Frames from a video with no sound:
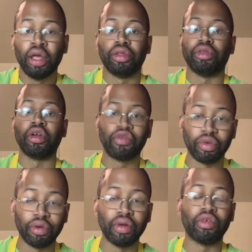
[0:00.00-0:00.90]
Thanks for
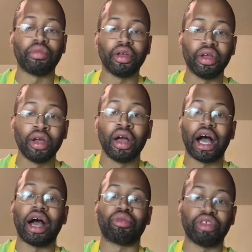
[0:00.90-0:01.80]
being with me.
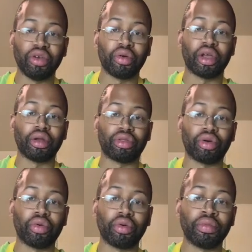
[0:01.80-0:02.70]
I'll see you again
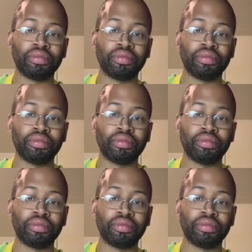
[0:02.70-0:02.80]
soon.